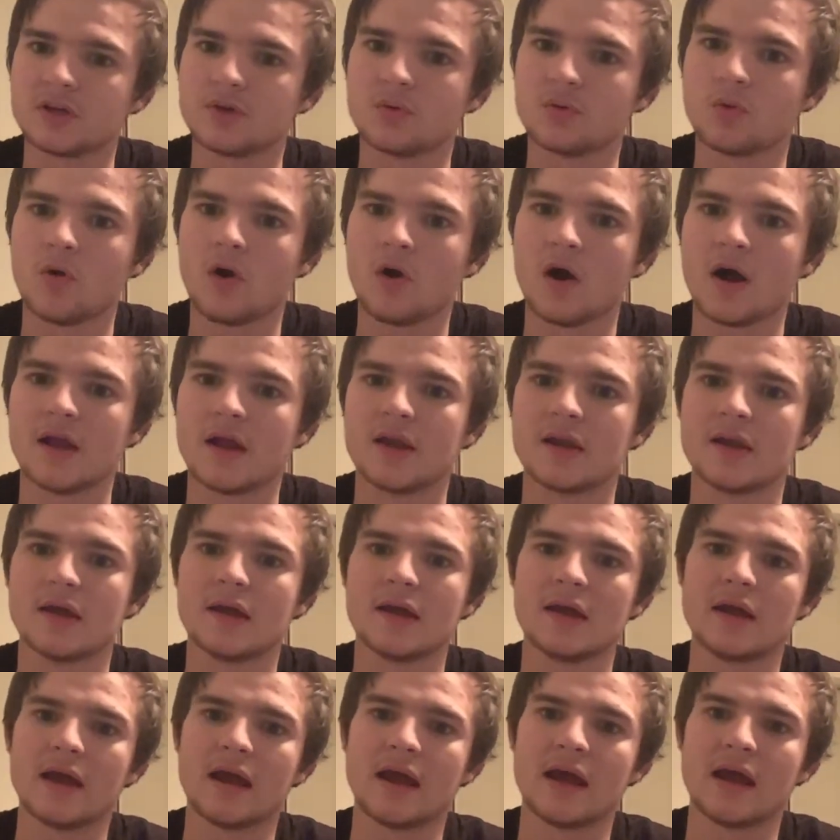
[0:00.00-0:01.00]
quiet,
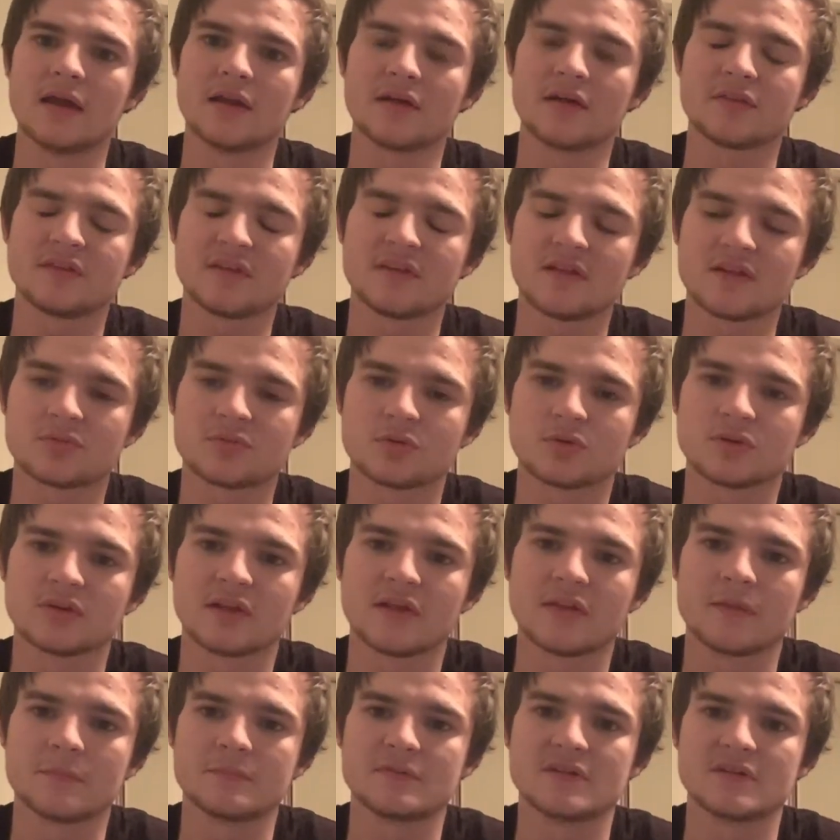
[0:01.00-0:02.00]
and I think that's what
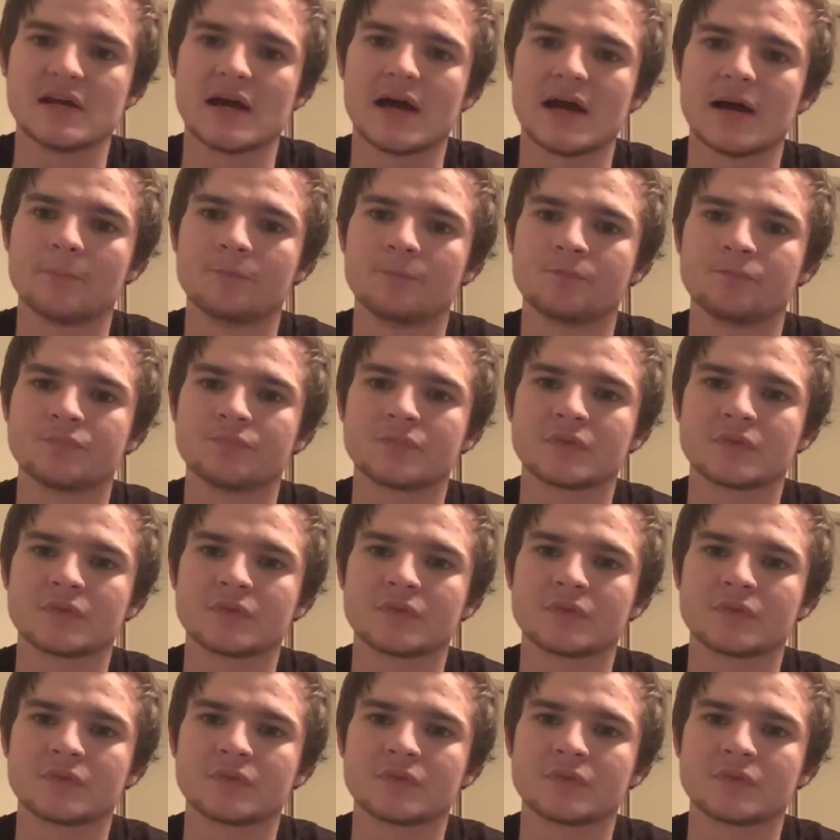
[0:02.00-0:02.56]
let them down.